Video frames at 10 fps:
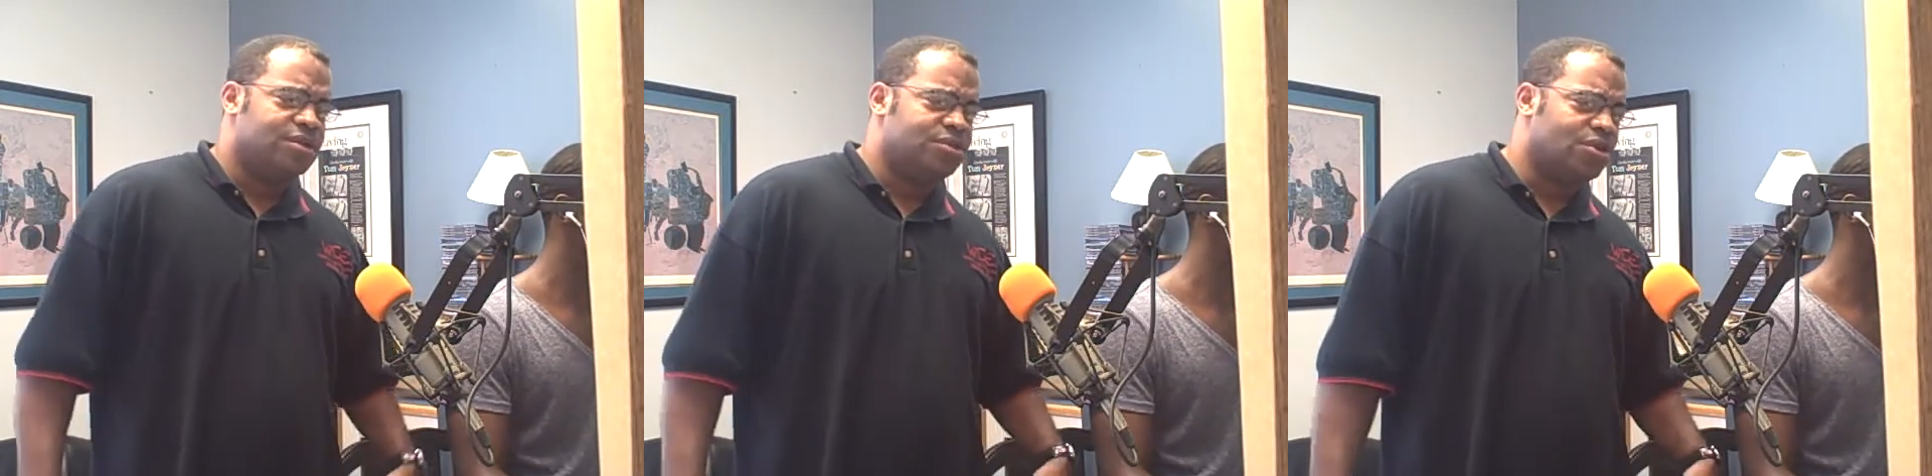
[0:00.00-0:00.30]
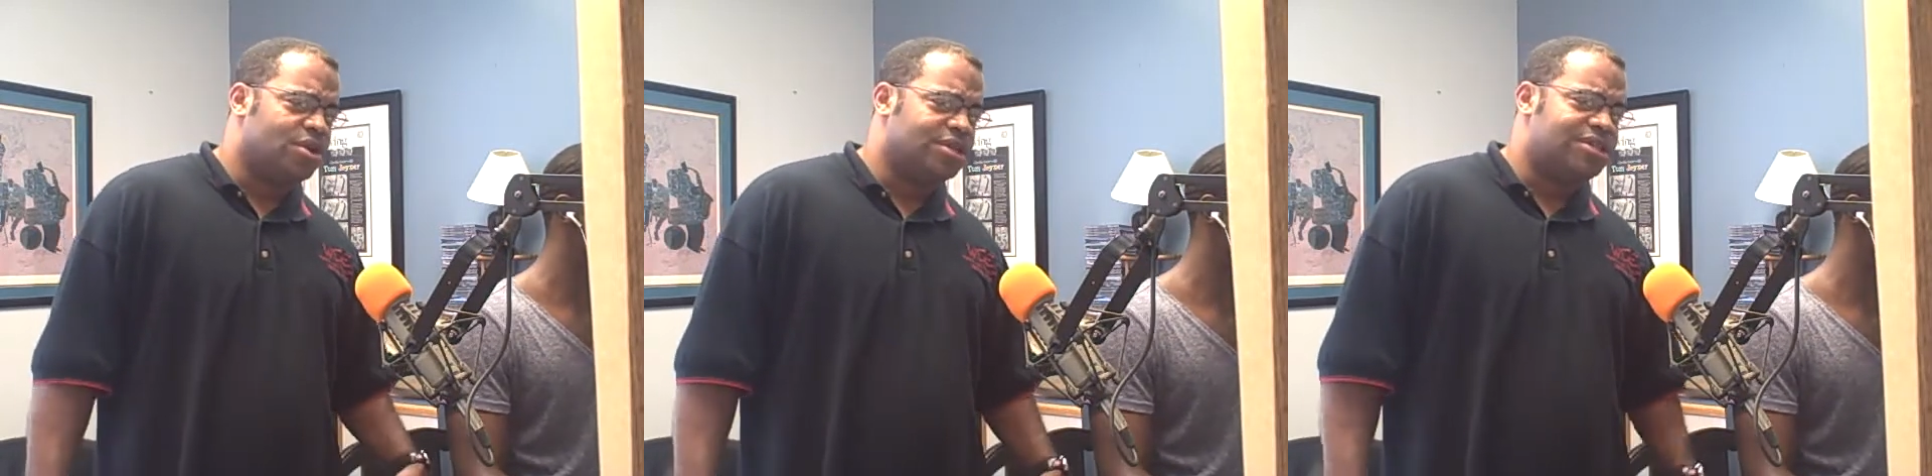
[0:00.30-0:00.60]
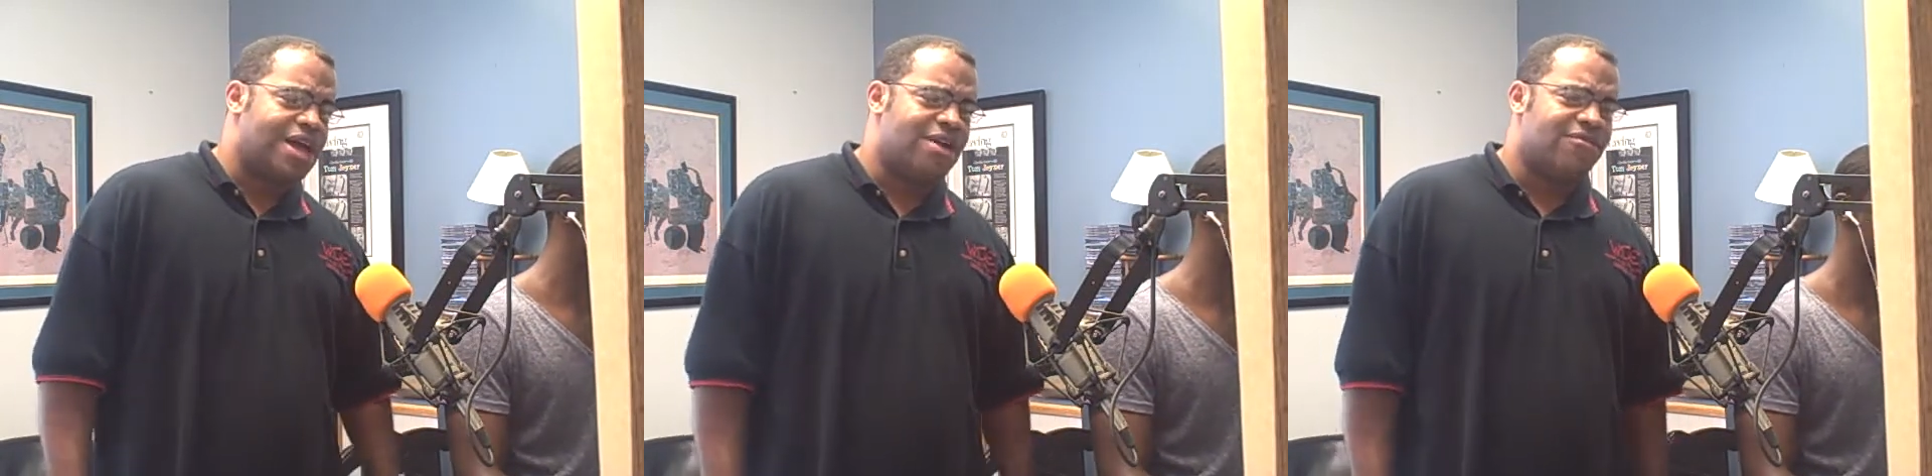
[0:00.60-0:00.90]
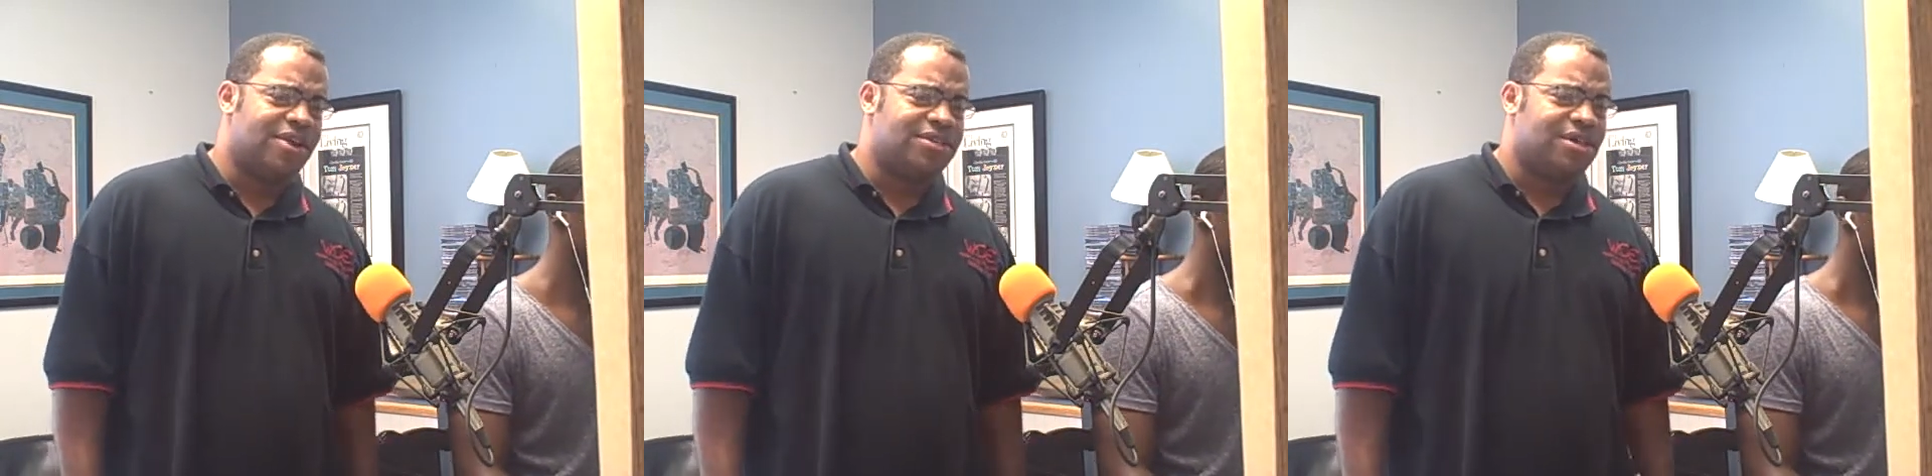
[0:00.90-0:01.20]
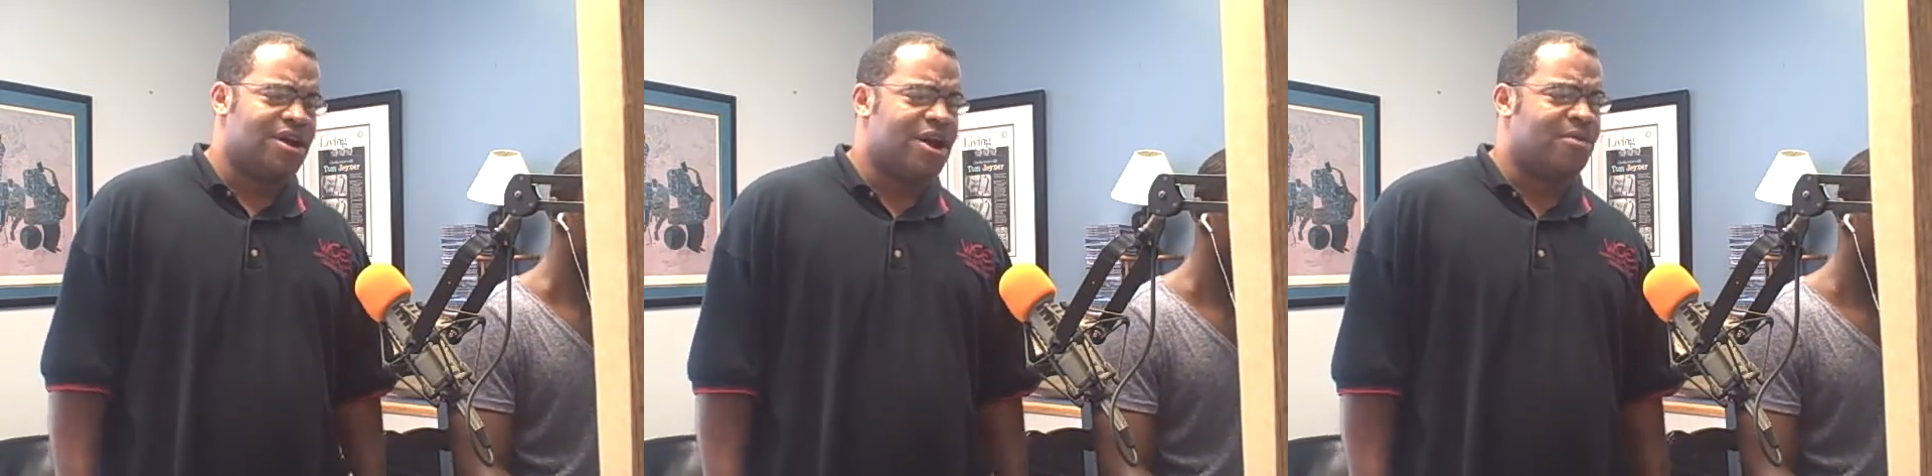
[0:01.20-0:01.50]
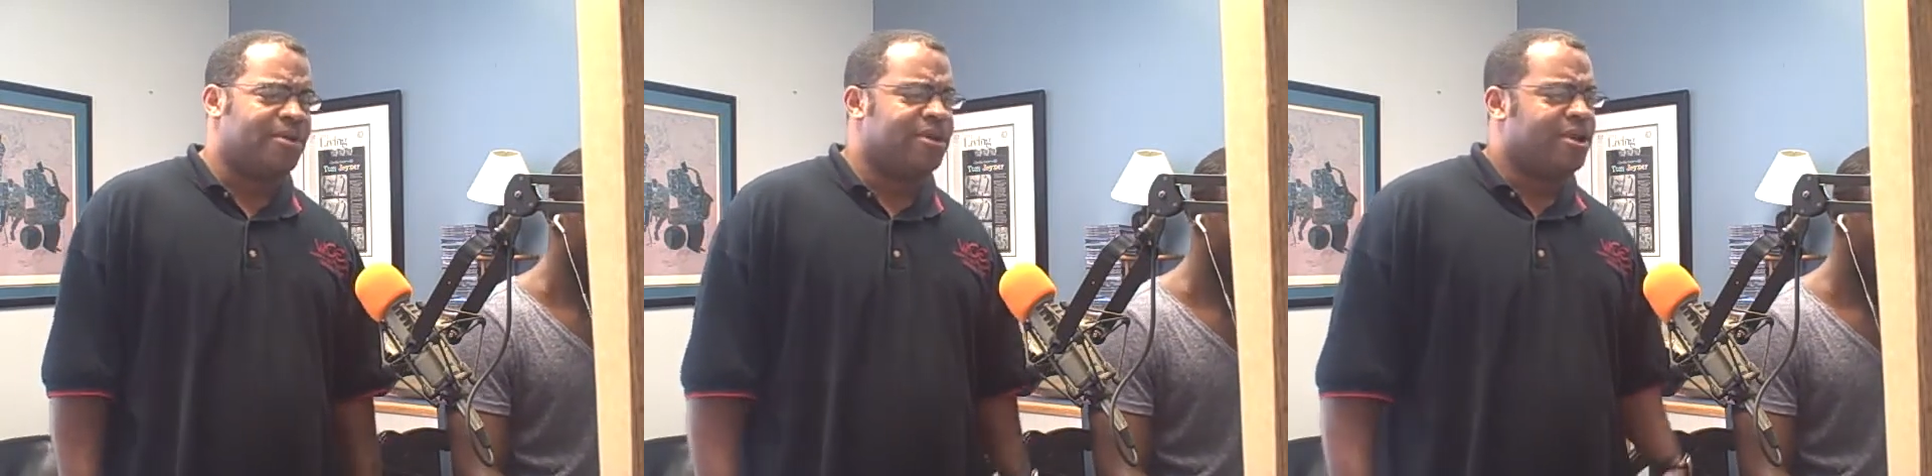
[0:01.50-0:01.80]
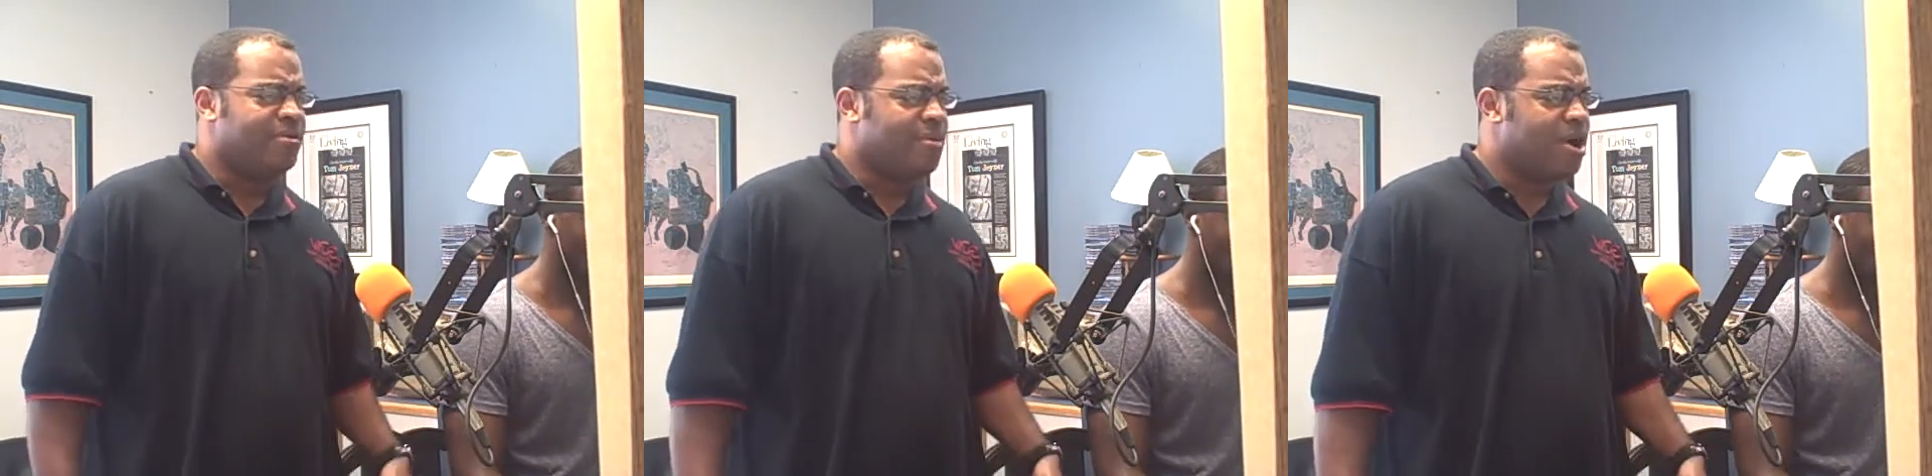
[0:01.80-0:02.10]
join the Salvation Army
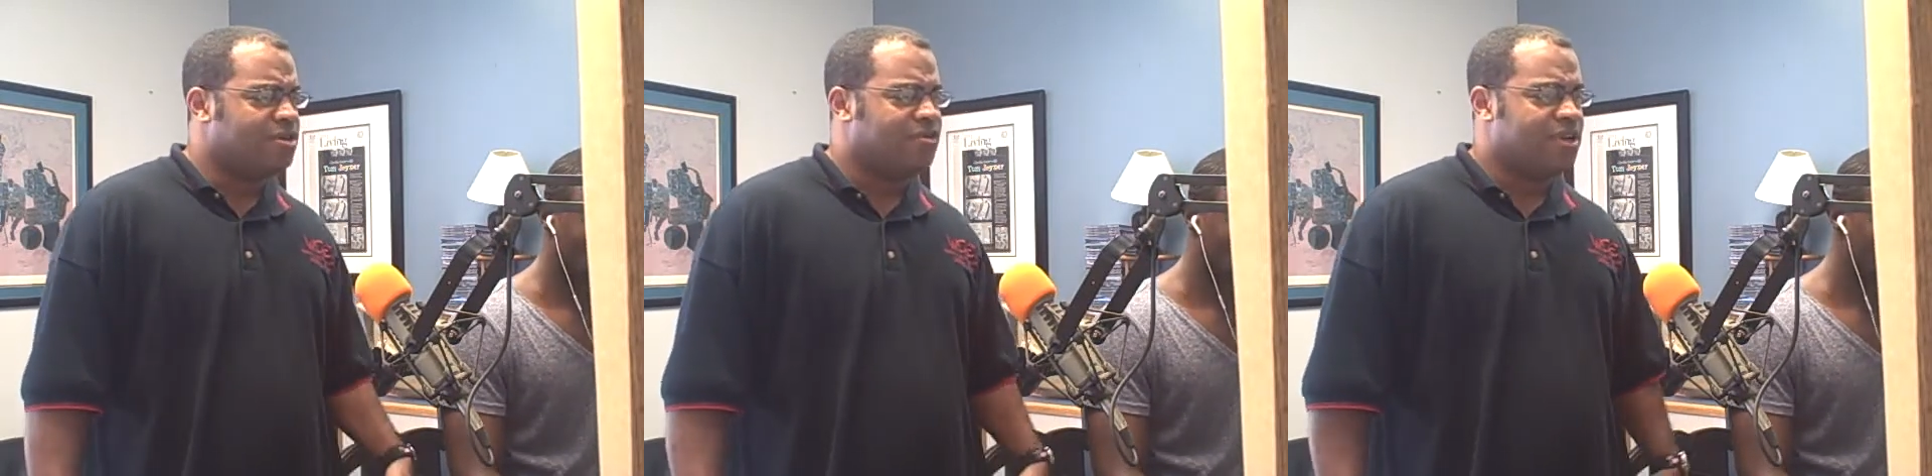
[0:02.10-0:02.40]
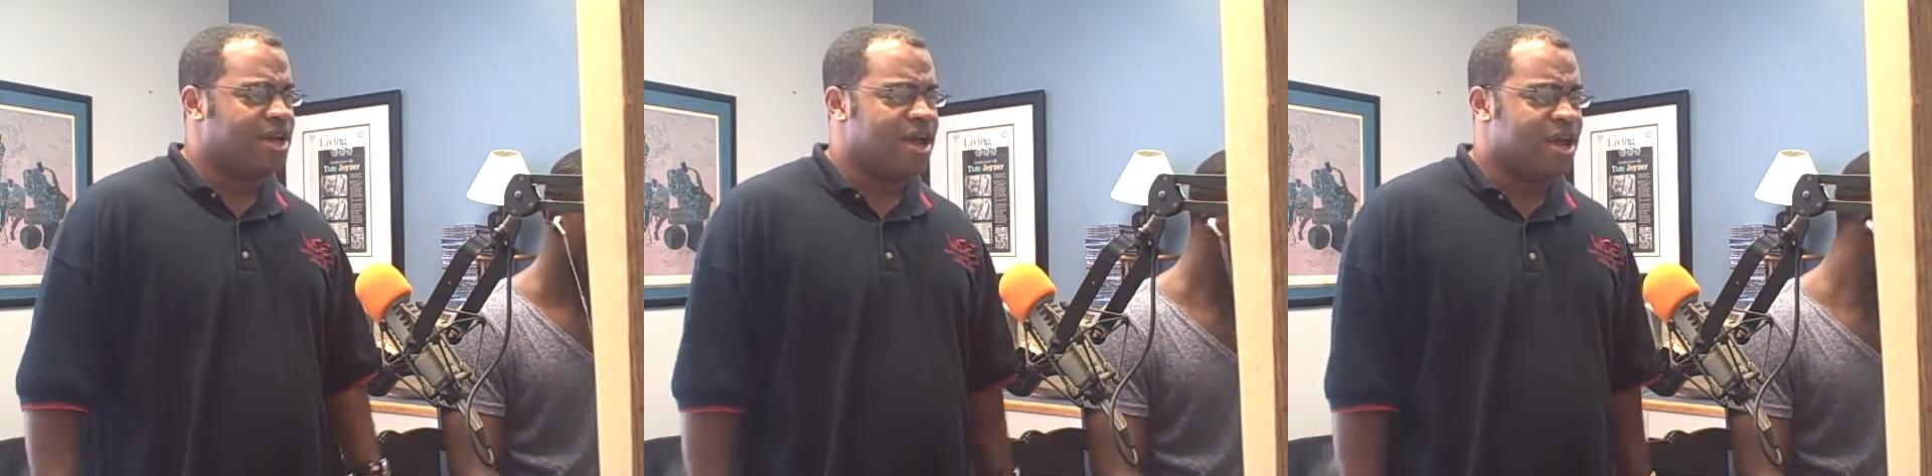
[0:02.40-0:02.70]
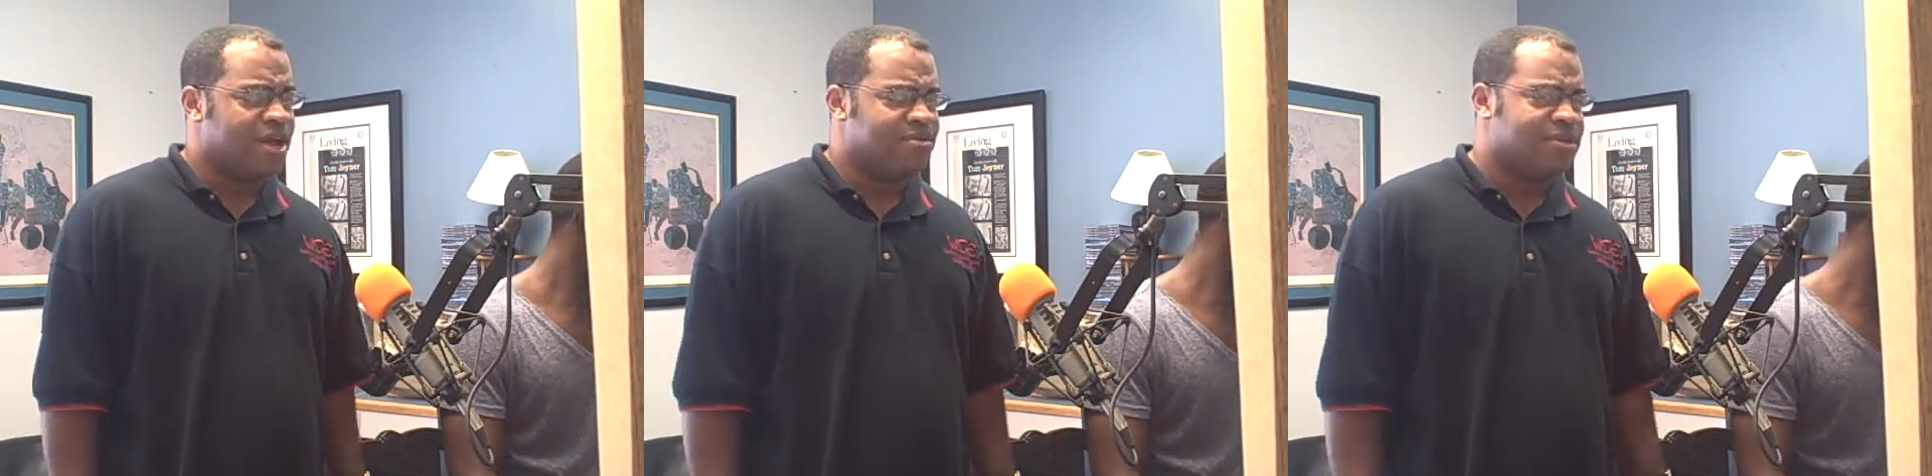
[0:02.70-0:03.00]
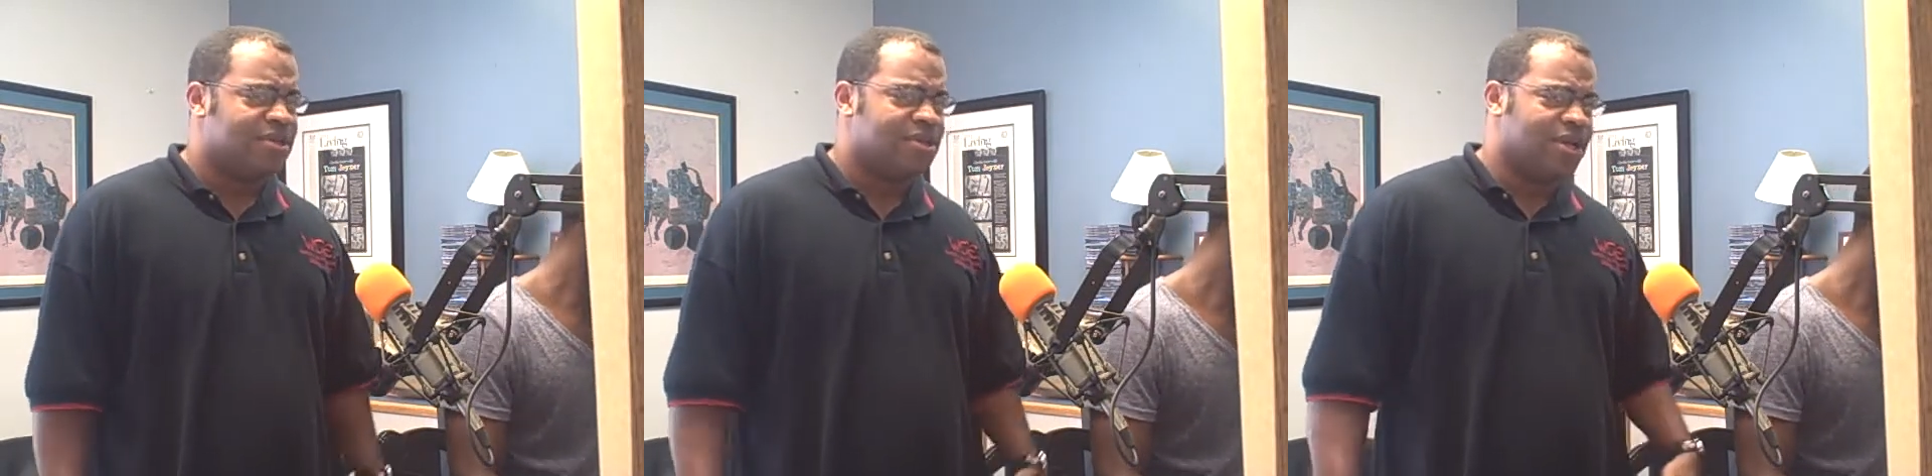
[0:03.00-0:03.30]
and march for dimes